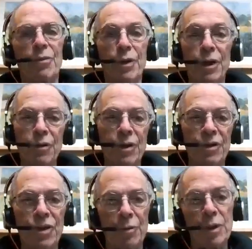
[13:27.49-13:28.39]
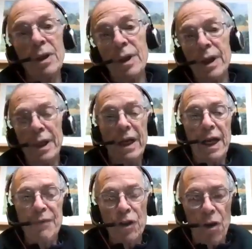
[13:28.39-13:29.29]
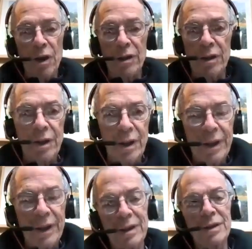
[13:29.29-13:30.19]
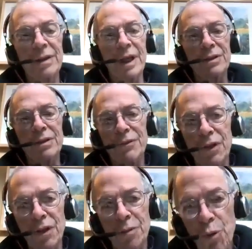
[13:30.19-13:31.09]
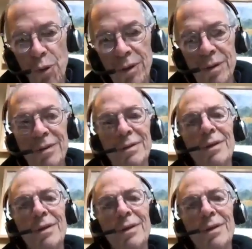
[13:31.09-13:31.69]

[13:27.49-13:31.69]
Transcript: we're here in the summer, and I have a garden, and that's a very important